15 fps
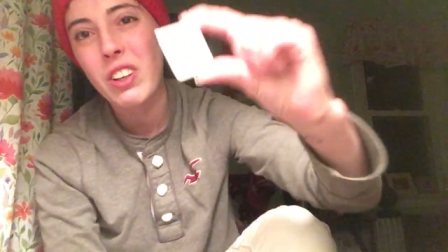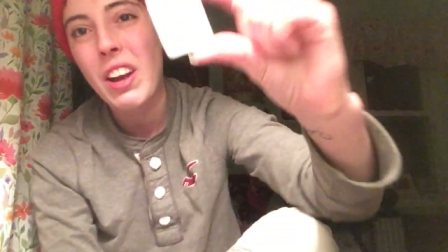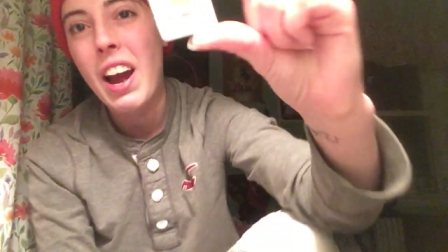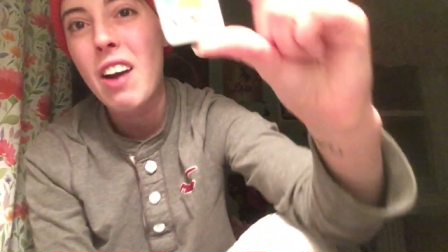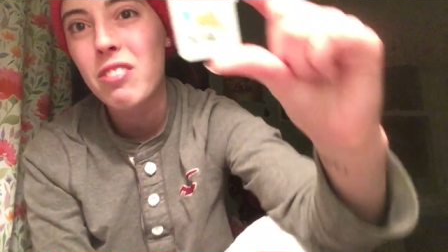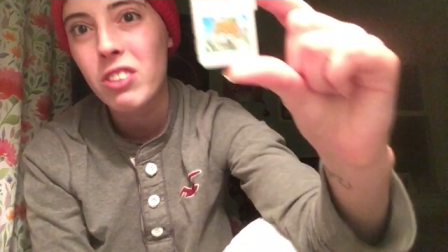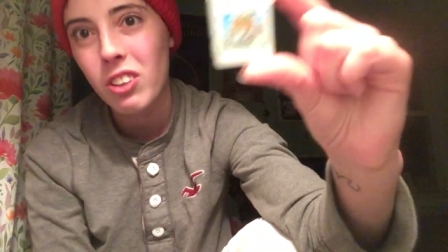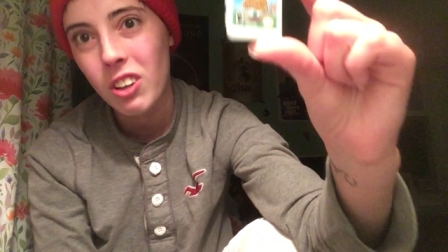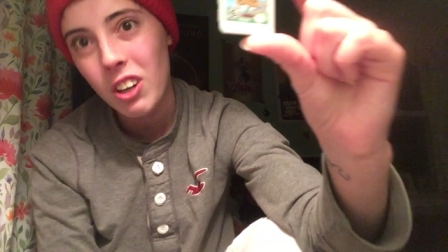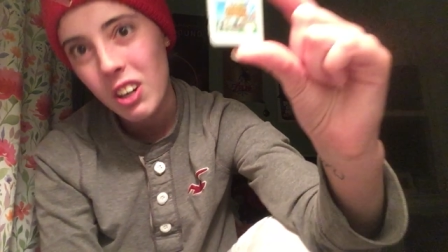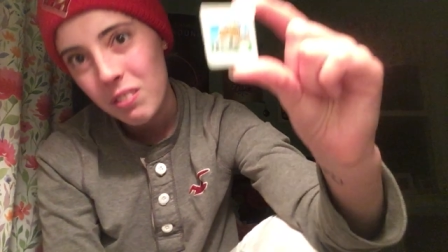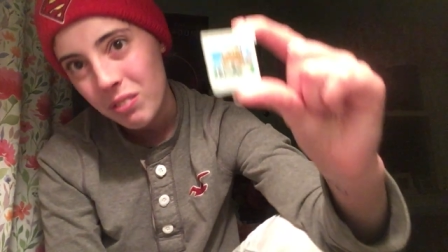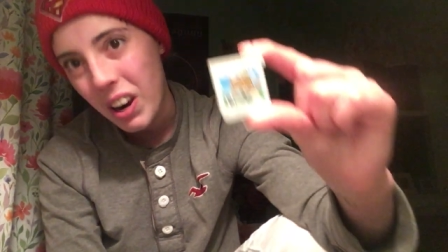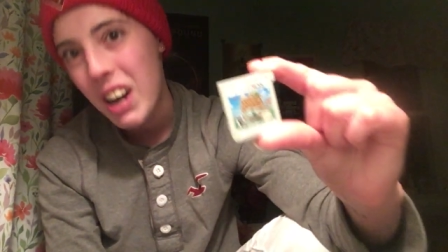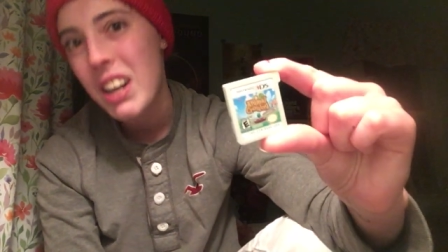Like you have to
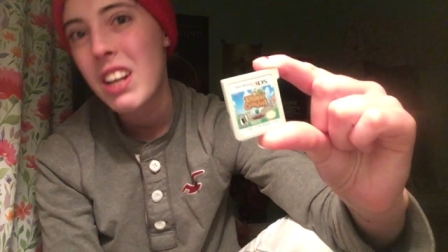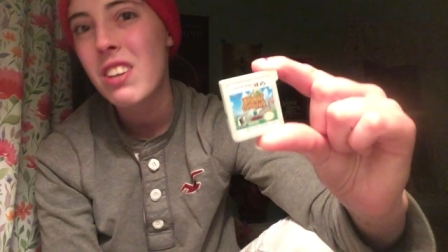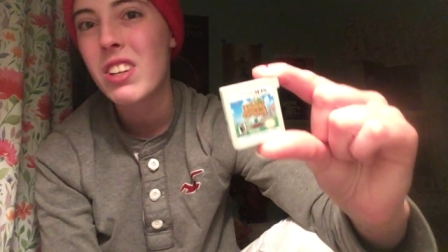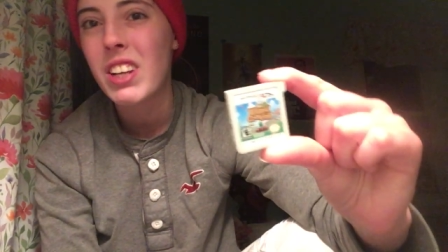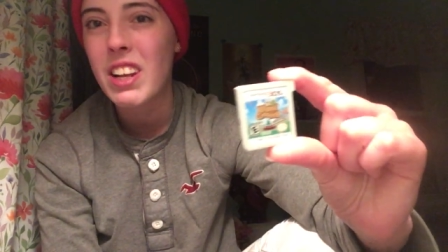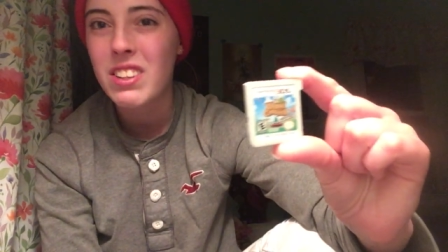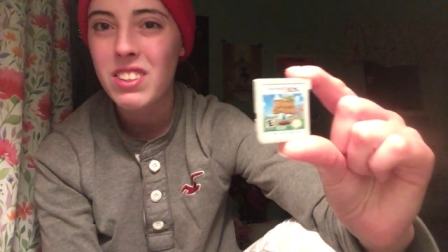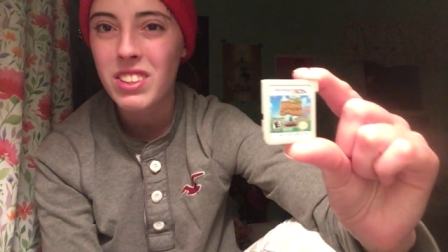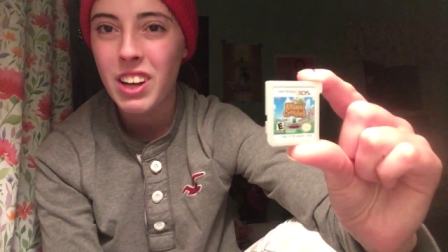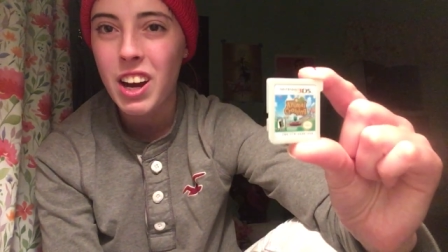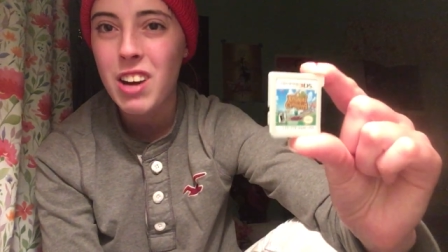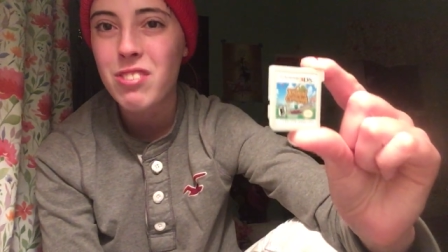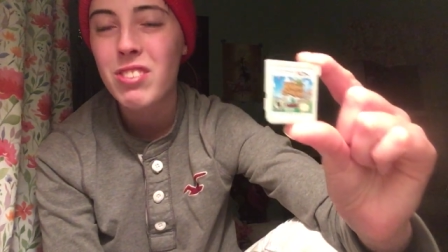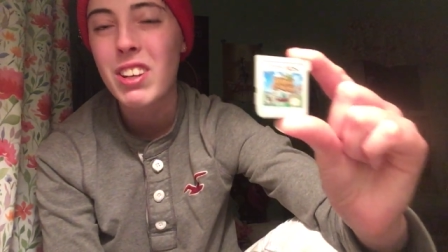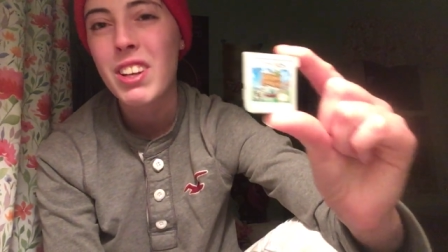earn money to get
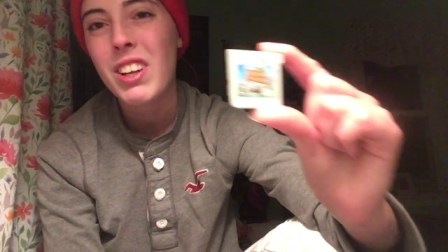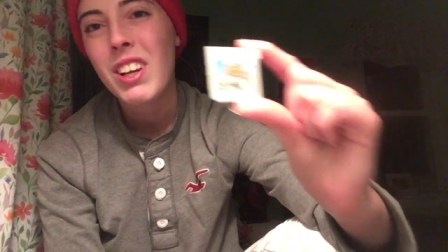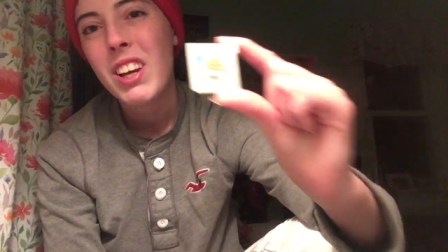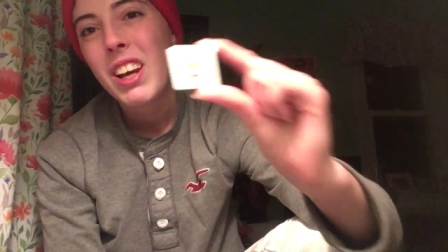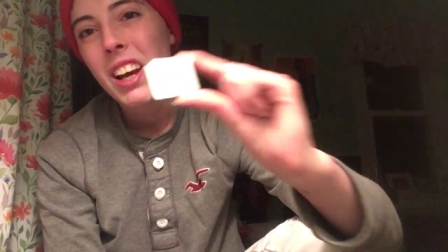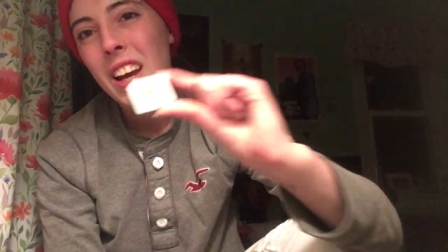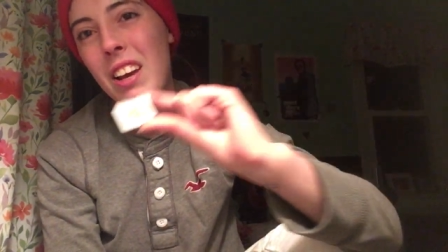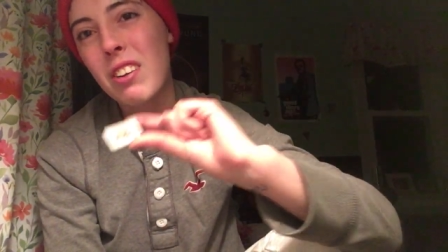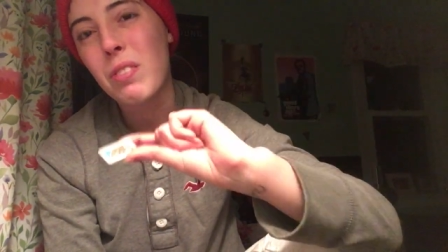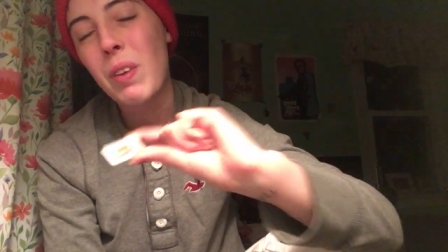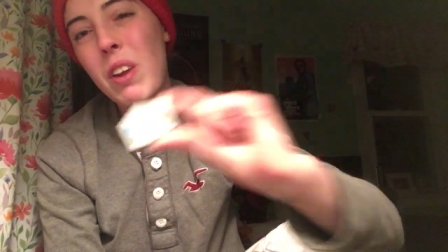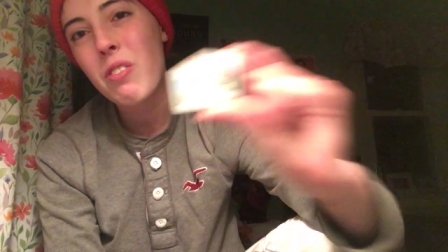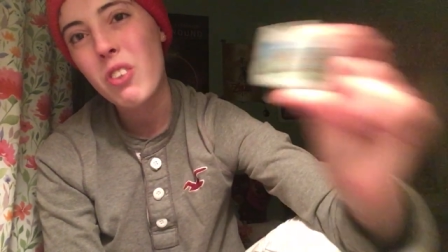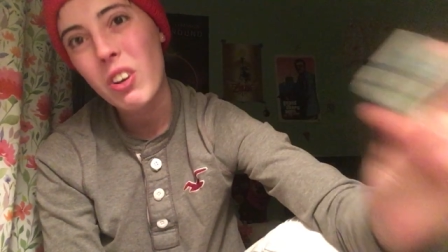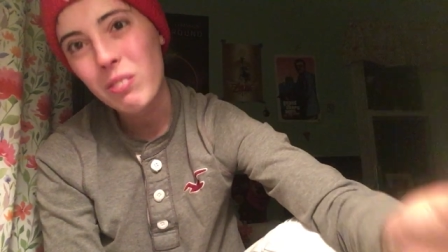stuff, and and to
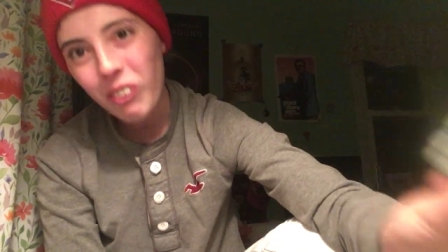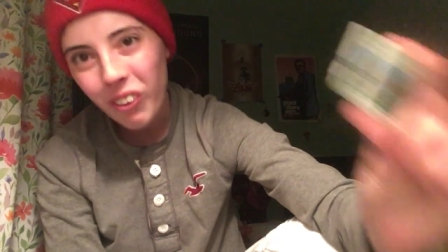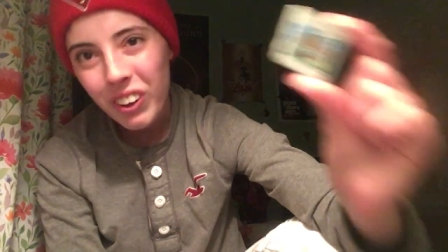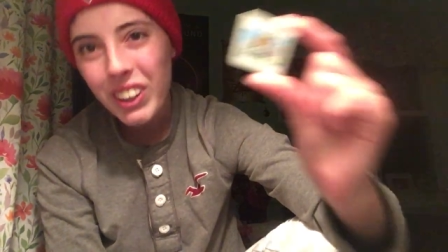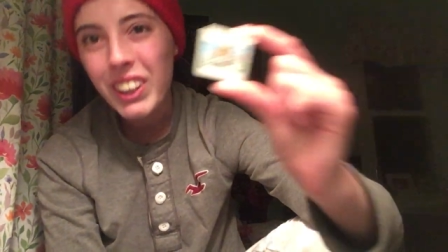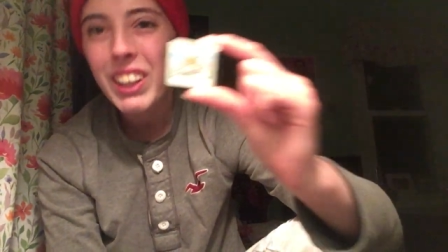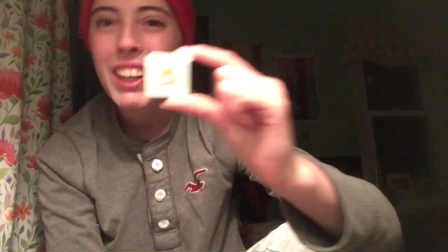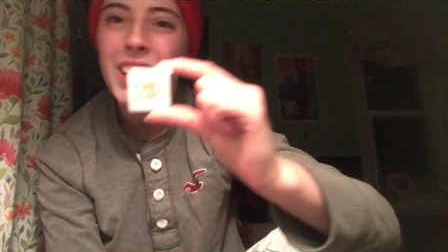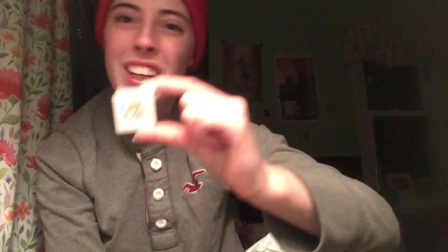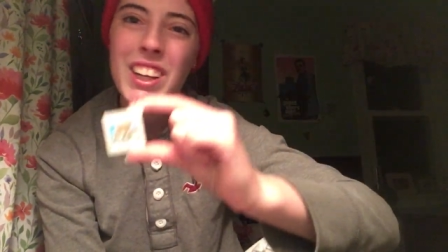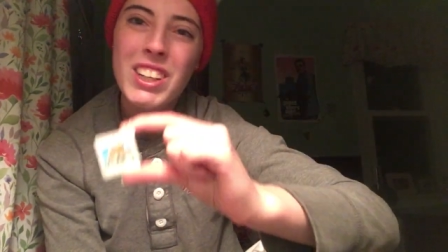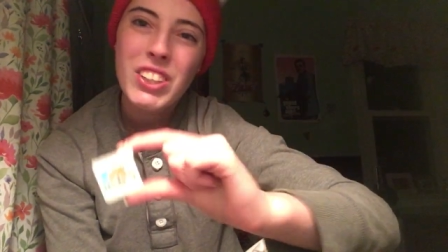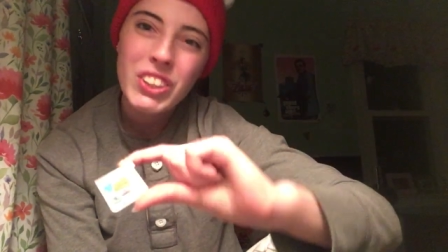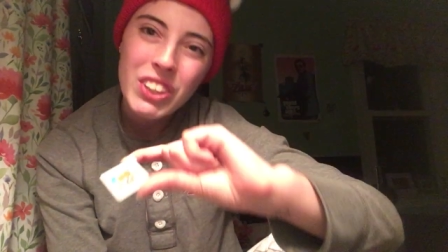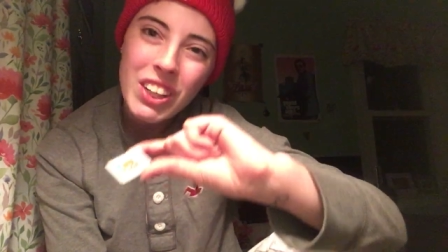pay for your
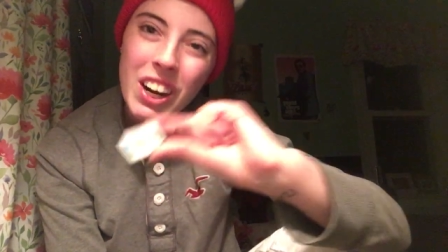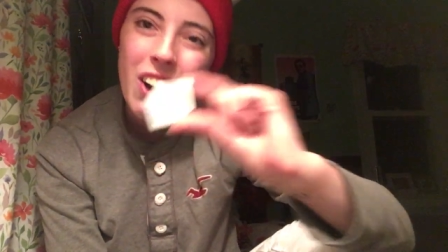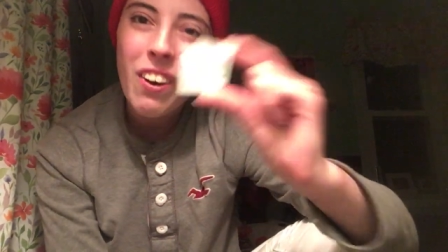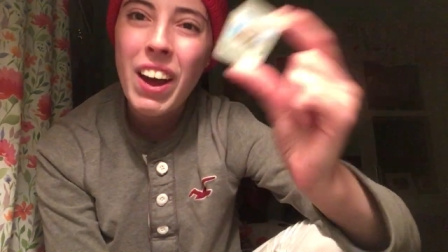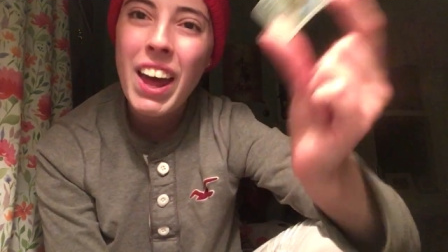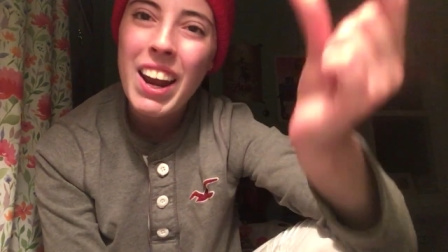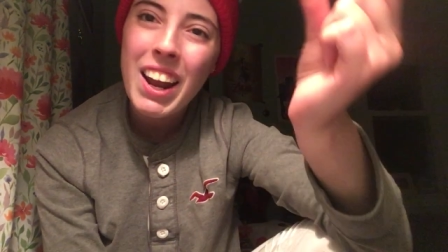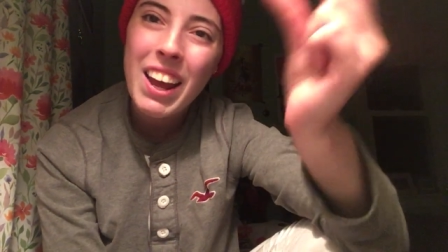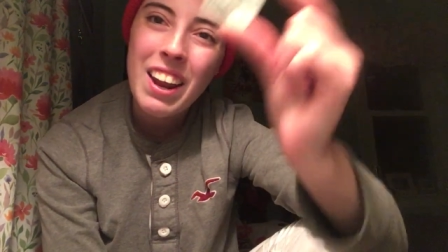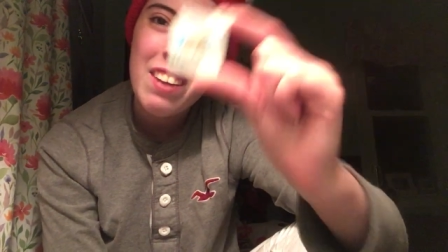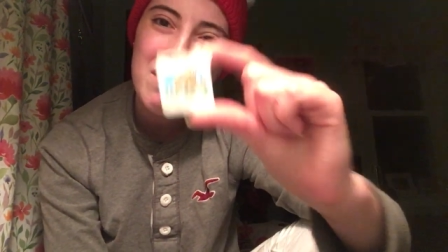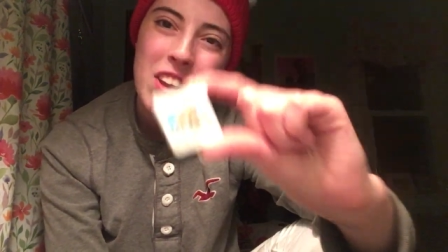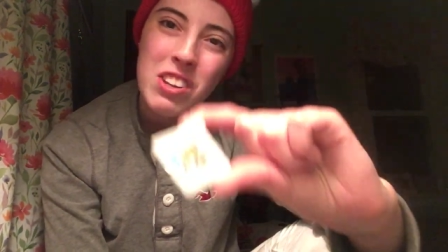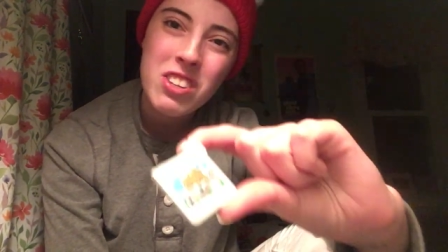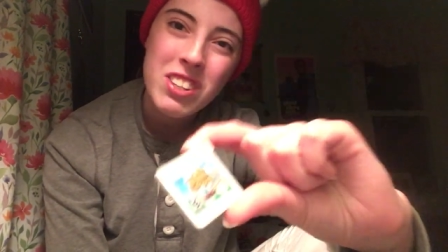mortgage, and you know, and
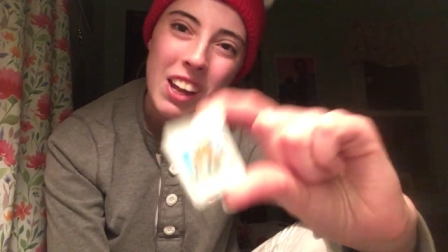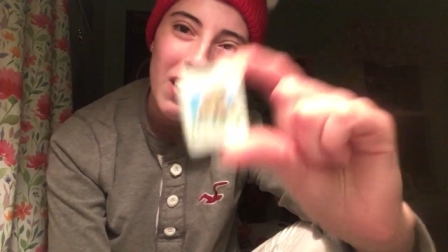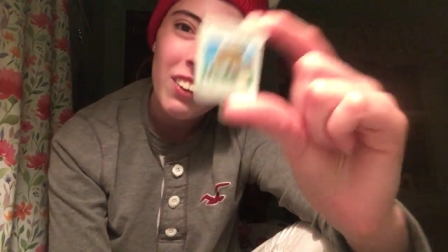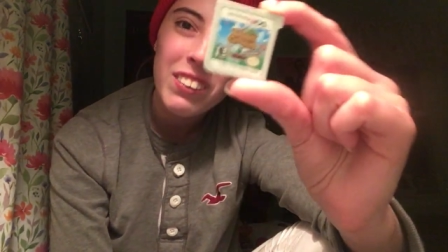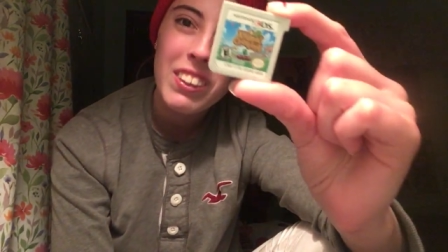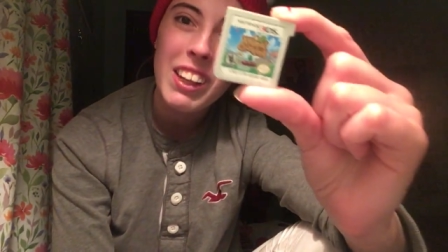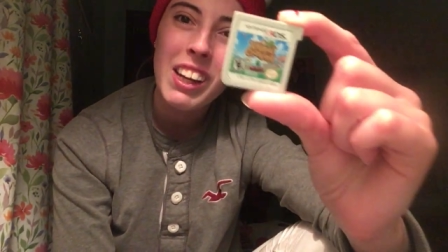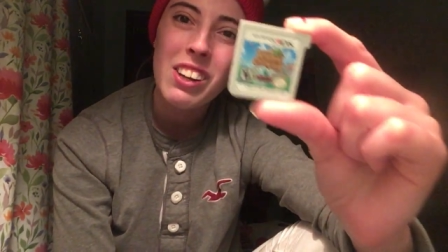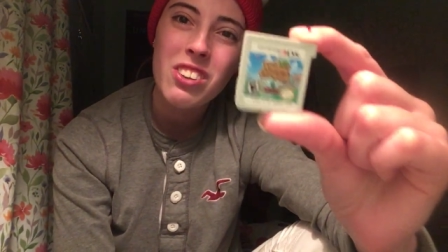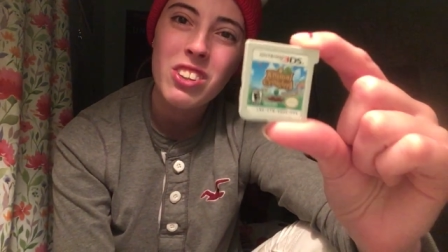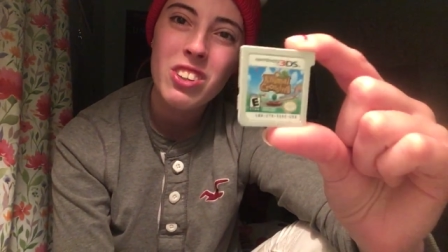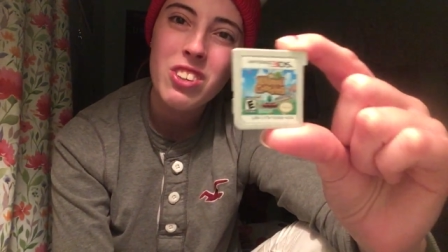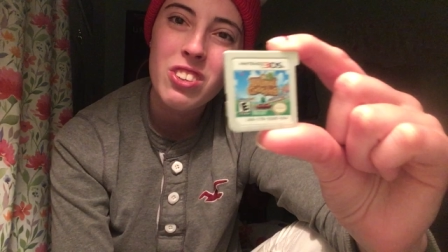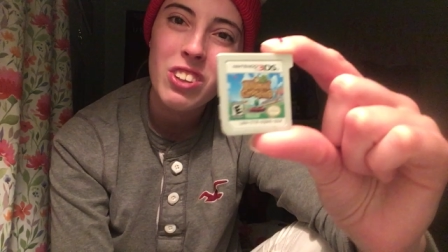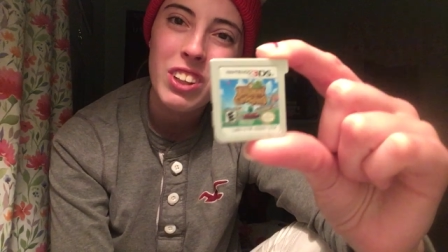and, and sell things to,